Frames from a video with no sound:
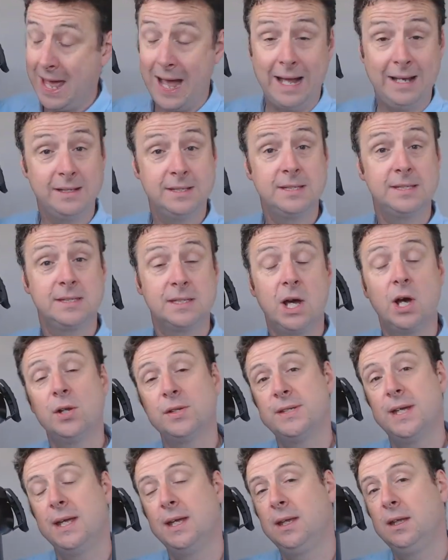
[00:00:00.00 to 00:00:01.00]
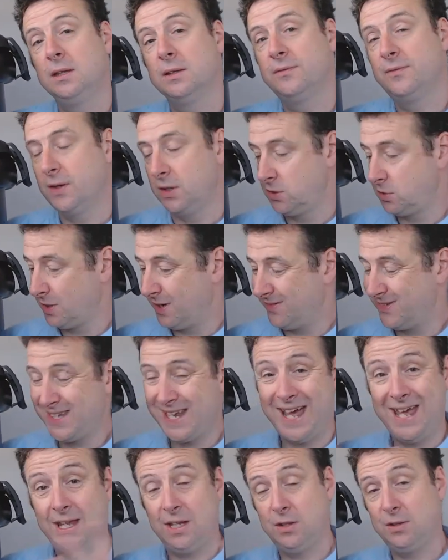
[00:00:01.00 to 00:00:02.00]
and to start taking the photograph,
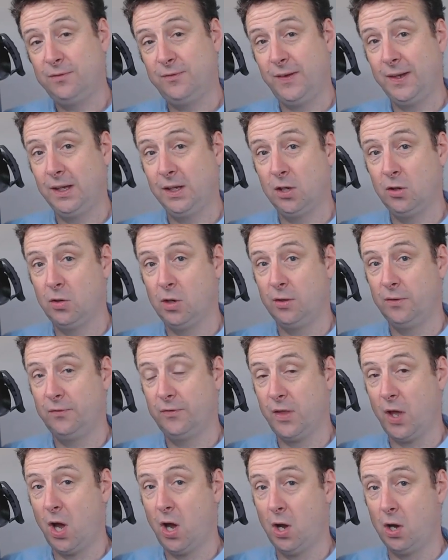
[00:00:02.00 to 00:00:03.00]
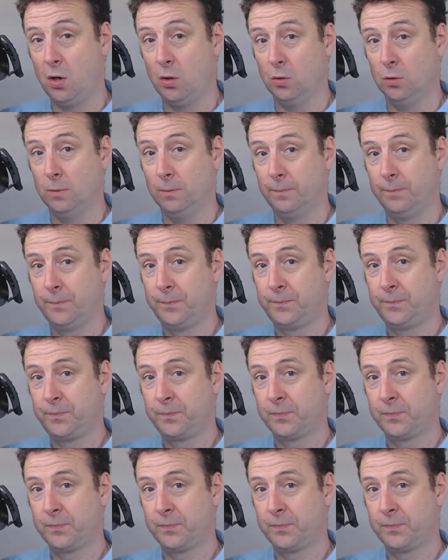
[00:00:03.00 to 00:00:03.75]
take your finger off the hole.